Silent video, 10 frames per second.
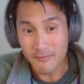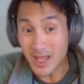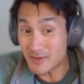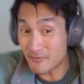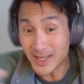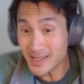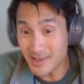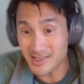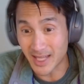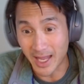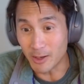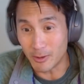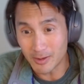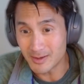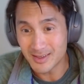finding the
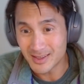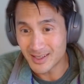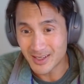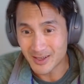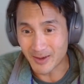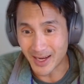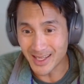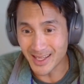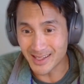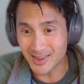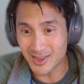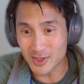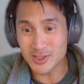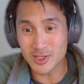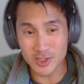scale. Right? Like
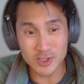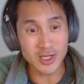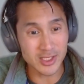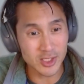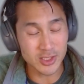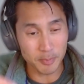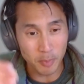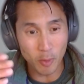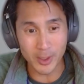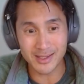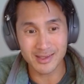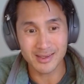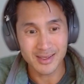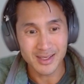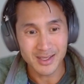there's a point
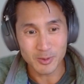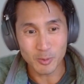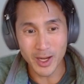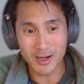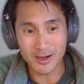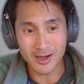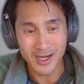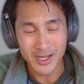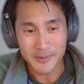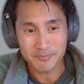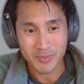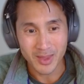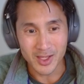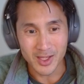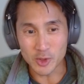where
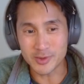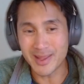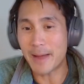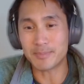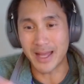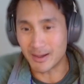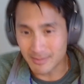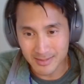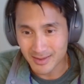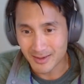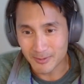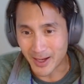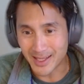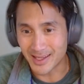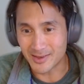you're tapped out,
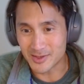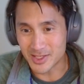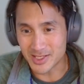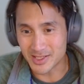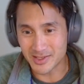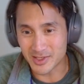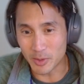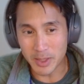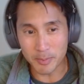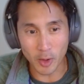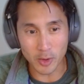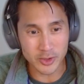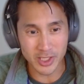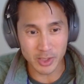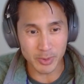right? Like there's just so many
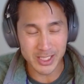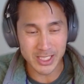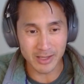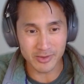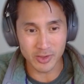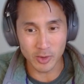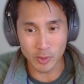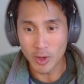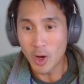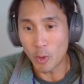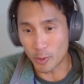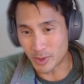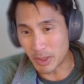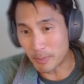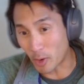partners you can reach out to, or so
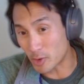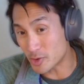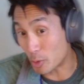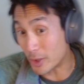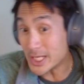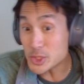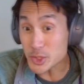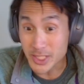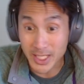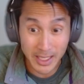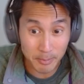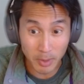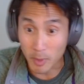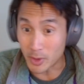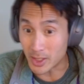many partners who are interested in
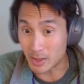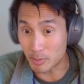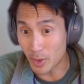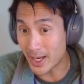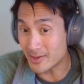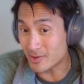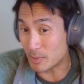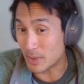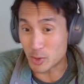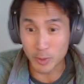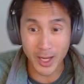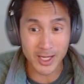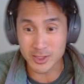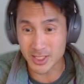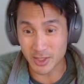promoting your brand, so many
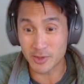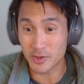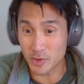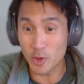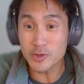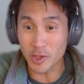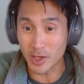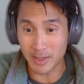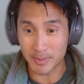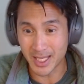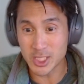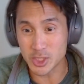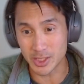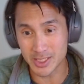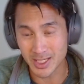creators, etc. Those are the
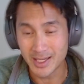limitations.